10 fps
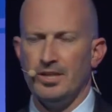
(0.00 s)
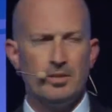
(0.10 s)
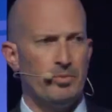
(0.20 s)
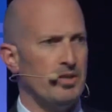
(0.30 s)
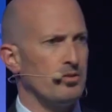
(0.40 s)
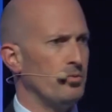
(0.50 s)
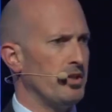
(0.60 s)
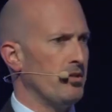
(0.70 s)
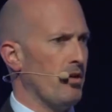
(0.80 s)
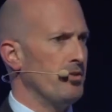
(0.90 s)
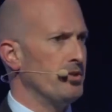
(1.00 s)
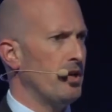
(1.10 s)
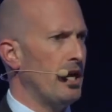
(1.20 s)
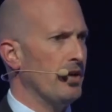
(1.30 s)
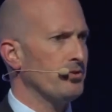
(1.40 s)
That depends on whether you own your
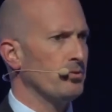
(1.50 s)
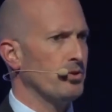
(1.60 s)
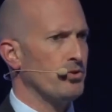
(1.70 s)
house or